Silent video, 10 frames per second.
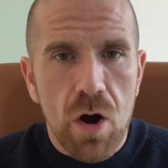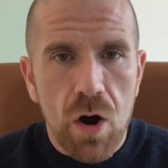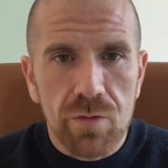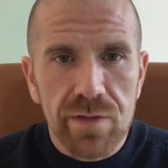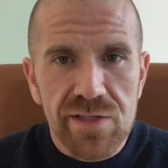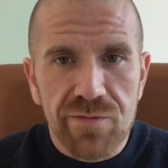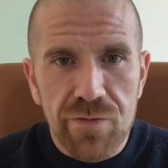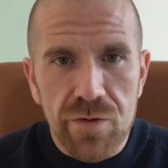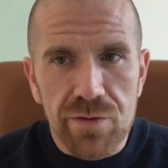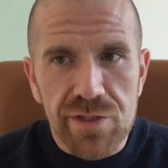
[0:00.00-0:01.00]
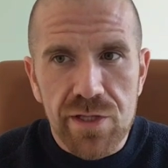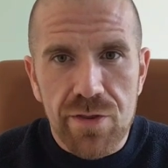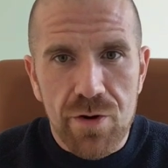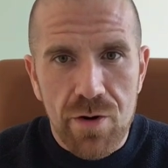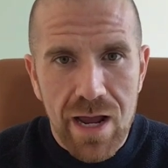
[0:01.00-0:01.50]
All these foods,
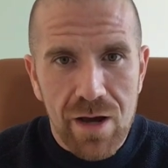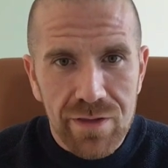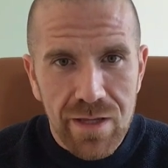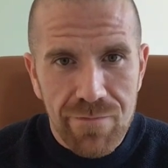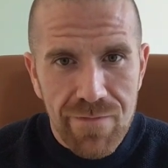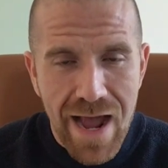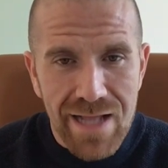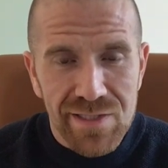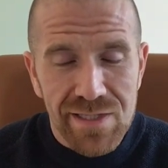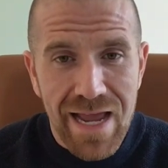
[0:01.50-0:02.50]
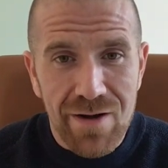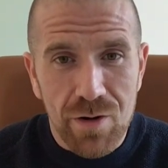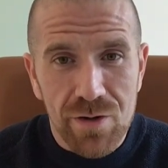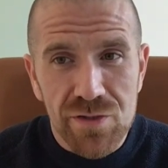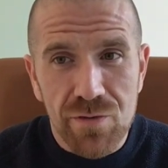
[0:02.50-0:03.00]
they're healthy fats, and they're
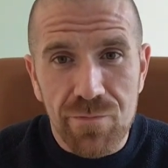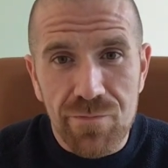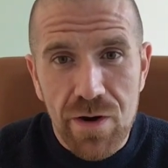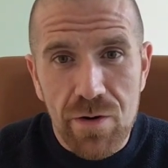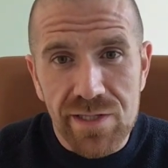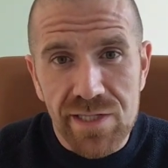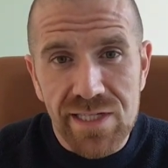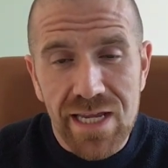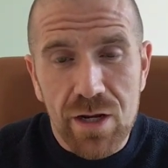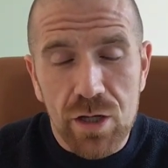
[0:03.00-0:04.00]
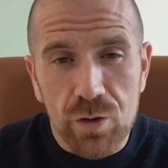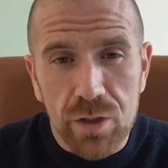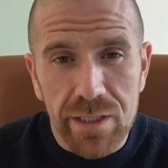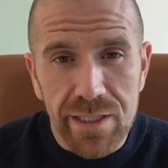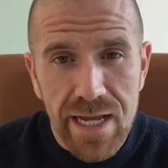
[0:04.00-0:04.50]
also very, as I said,
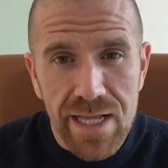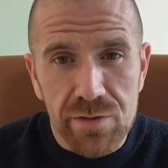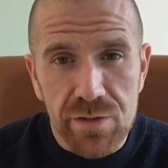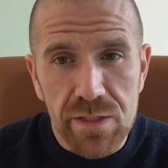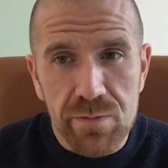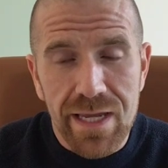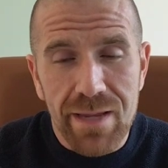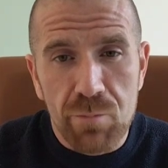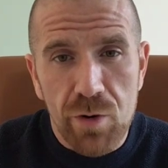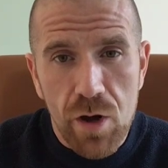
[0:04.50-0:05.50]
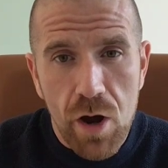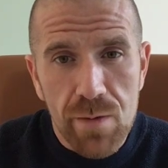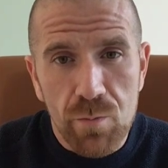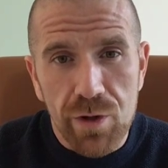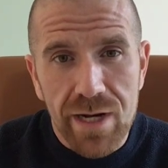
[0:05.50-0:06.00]
calorically dense, which means we can put
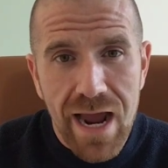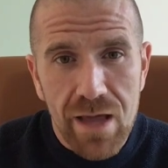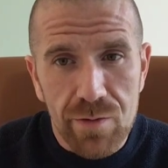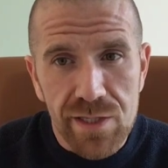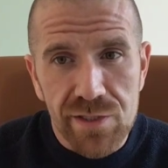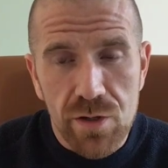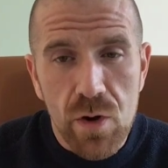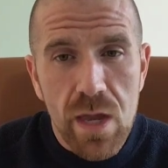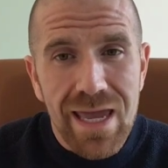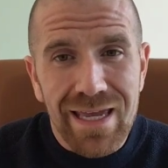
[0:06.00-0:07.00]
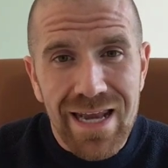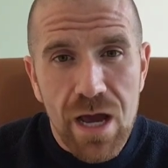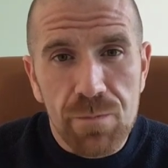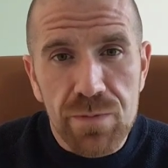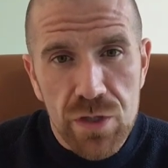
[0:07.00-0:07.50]
on more calories. So it can
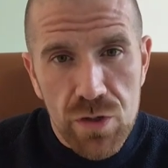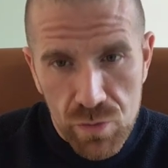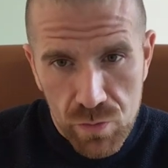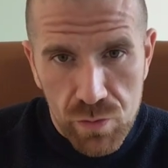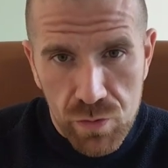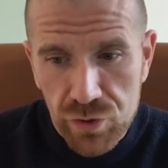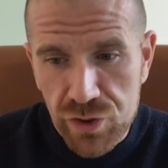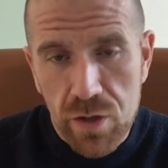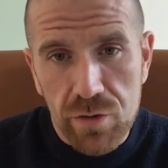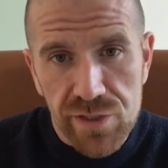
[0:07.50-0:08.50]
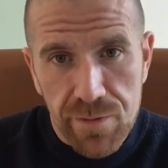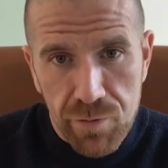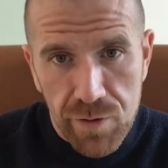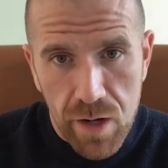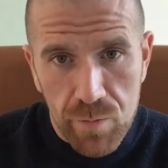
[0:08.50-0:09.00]
help you who struggles to
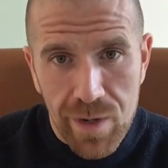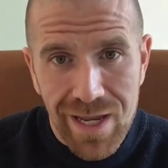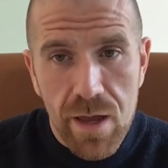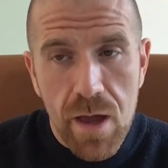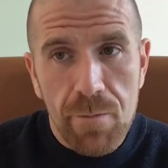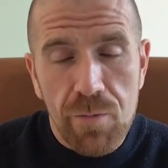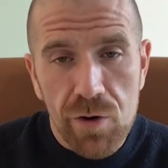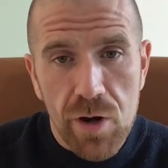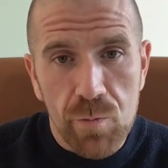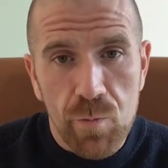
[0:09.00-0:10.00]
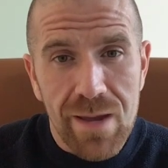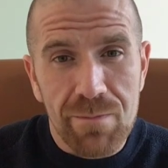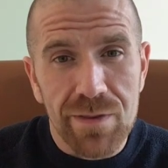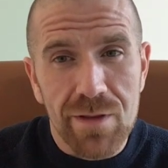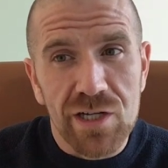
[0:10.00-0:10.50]
put on weight,
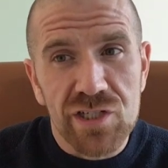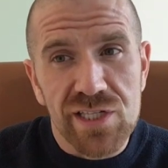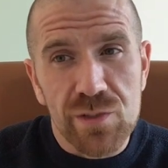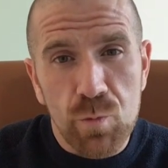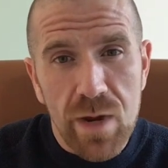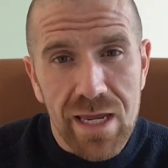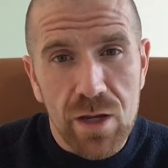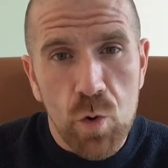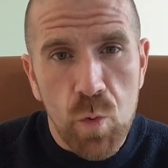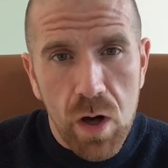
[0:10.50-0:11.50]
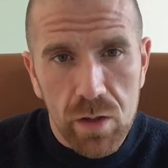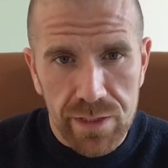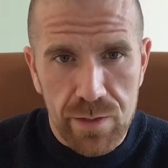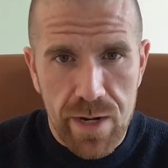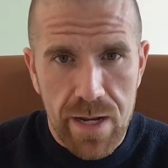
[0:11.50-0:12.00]
but not just weight,
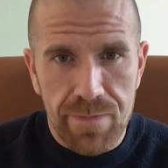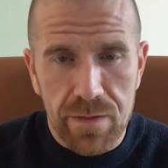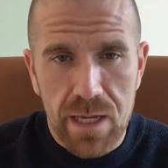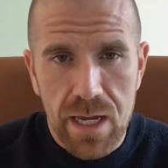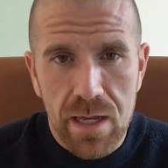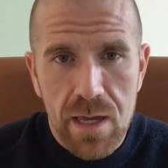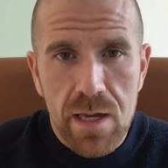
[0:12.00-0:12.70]
quality weight. Okay.